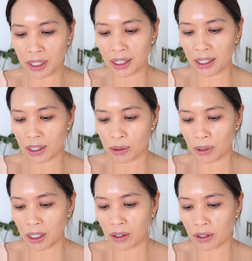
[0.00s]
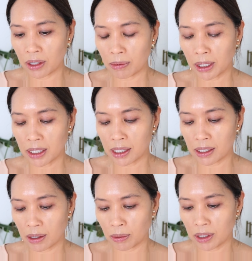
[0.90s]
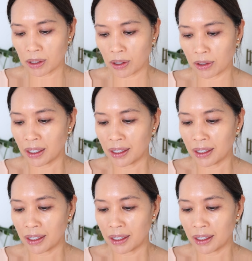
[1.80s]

I think that's what they call them. Let's see, is that what it's called?